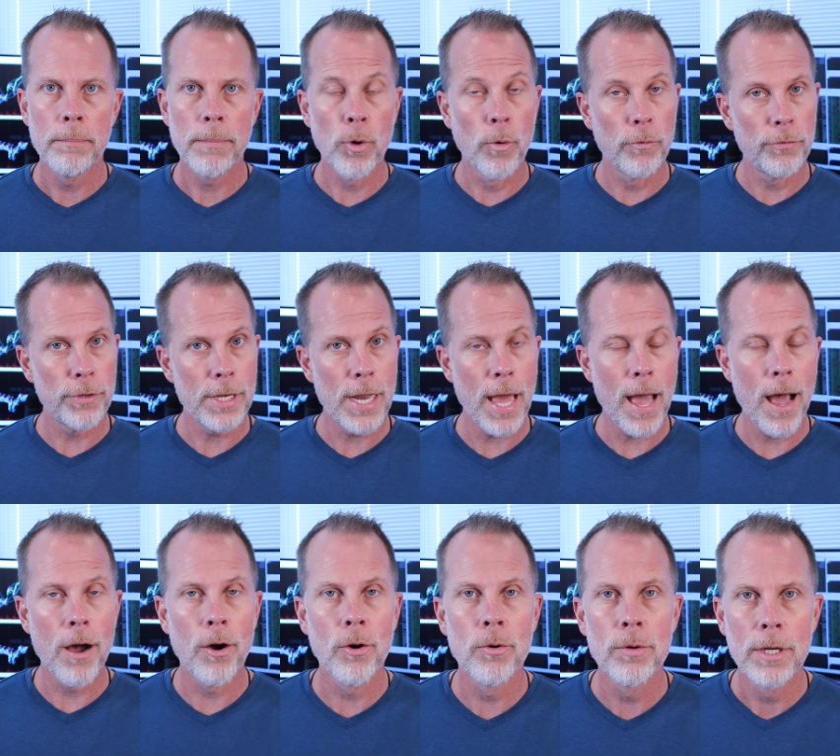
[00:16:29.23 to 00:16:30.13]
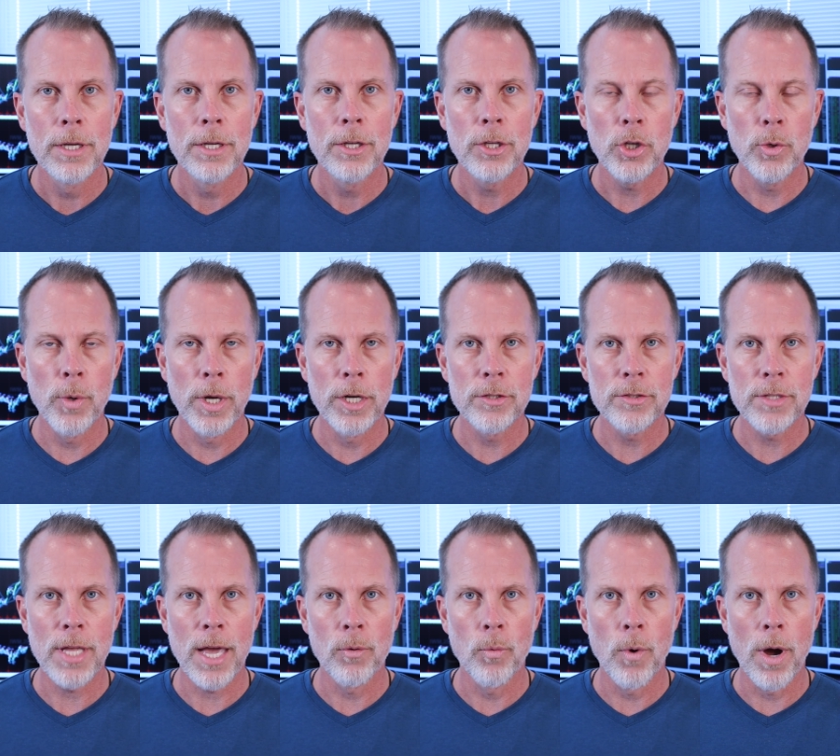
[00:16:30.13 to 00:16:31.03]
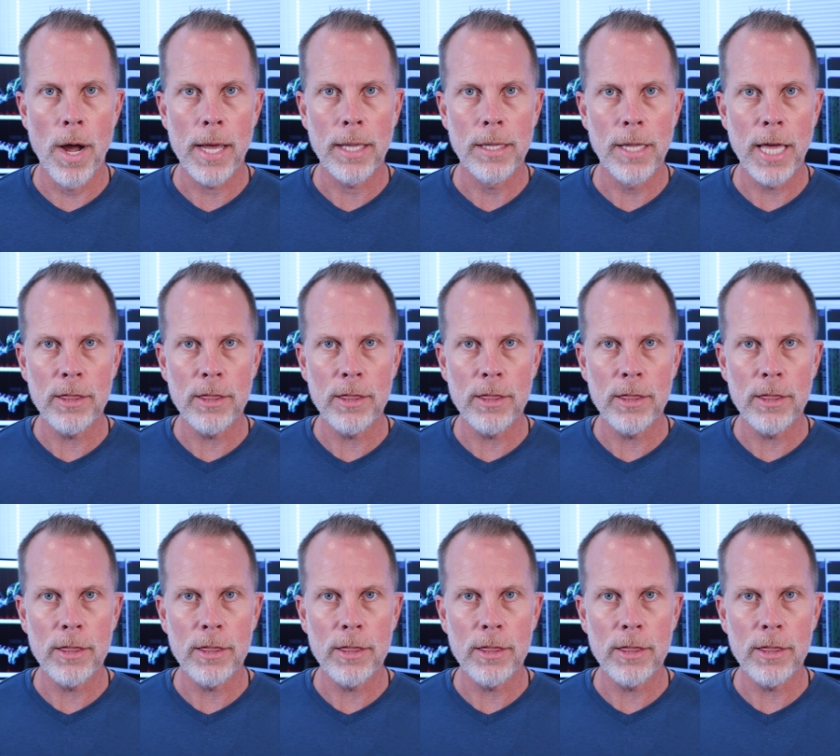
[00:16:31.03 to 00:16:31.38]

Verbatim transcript: but hopefully now you understand why.